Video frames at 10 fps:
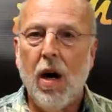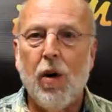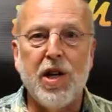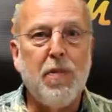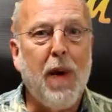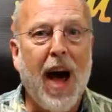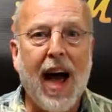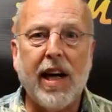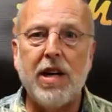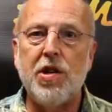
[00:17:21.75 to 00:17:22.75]
It's
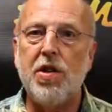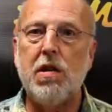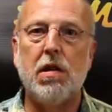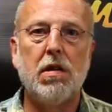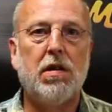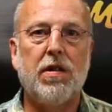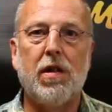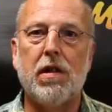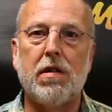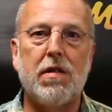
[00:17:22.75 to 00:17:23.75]
packaged so
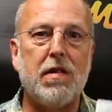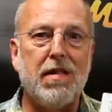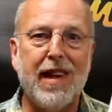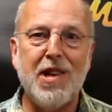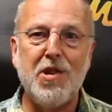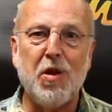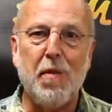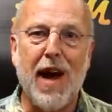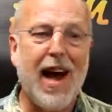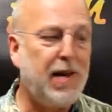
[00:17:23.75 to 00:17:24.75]
that the Sensational
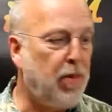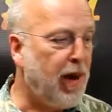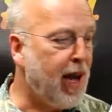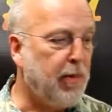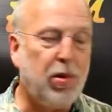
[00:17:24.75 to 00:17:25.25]
Math brand